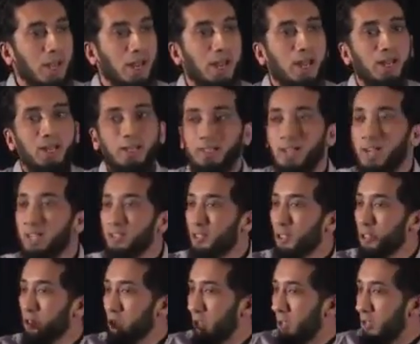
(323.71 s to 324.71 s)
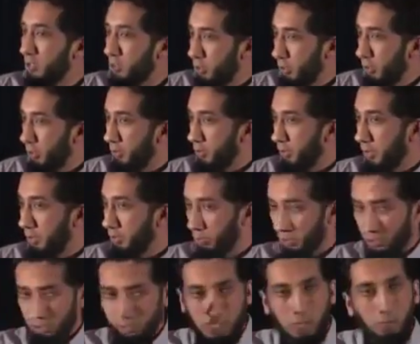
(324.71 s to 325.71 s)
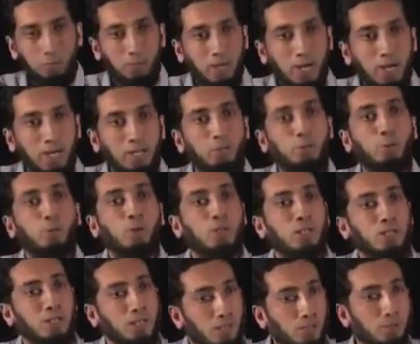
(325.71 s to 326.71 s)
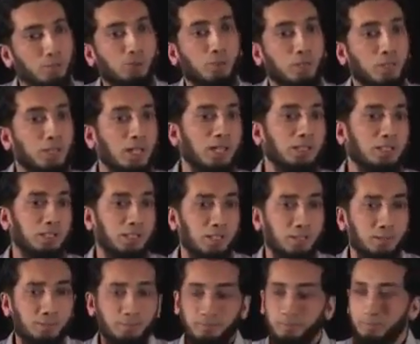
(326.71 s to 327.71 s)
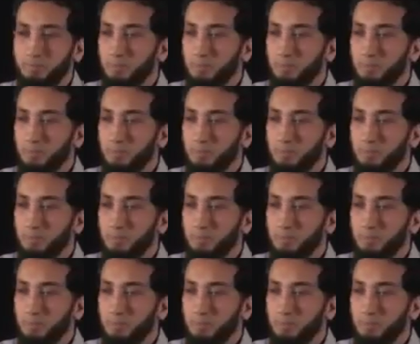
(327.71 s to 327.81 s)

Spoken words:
and not just our children, which is awlad dhurriyatina.